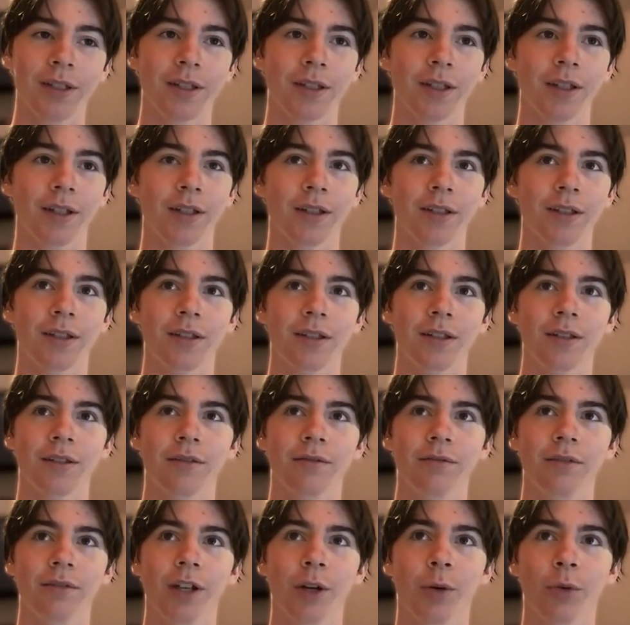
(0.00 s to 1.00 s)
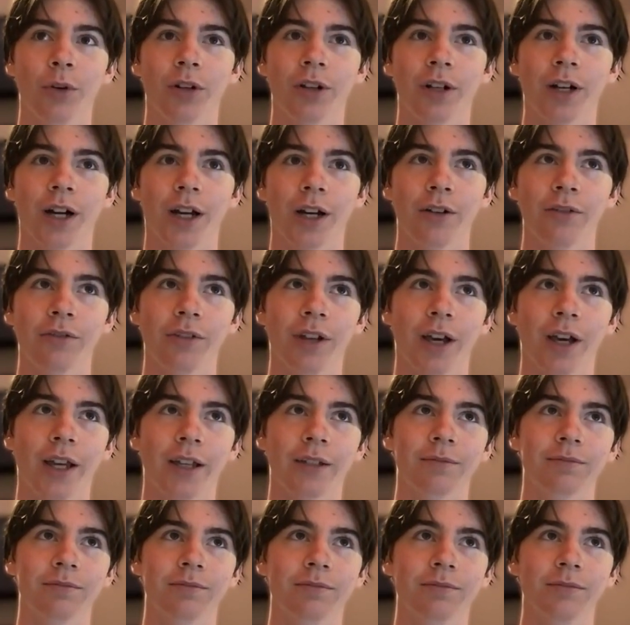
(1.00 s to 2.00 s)
since they were kind of
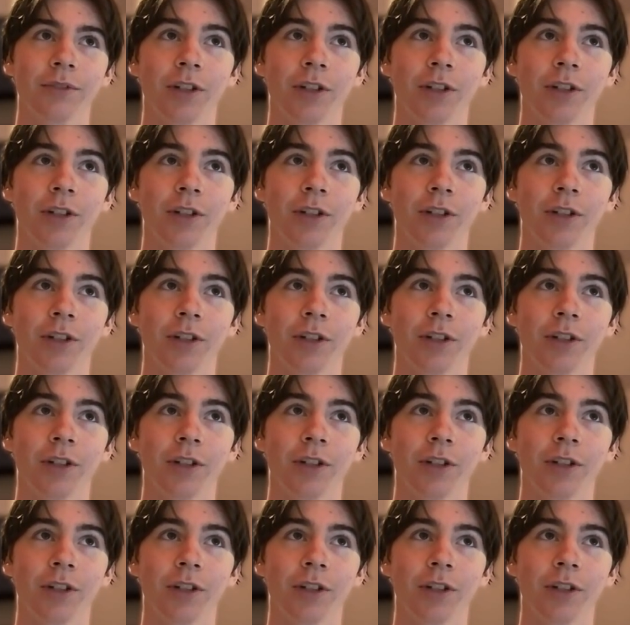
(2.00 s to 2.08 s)
like